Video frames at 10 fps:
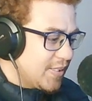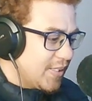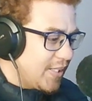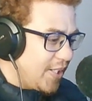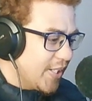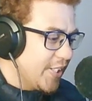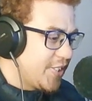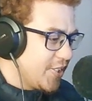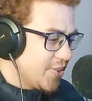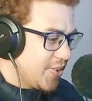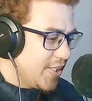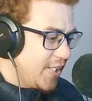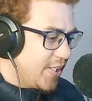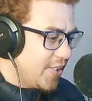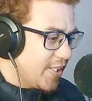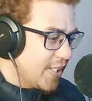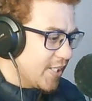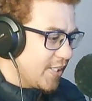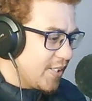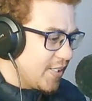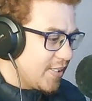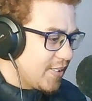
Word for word: And now Hitch is all alone again.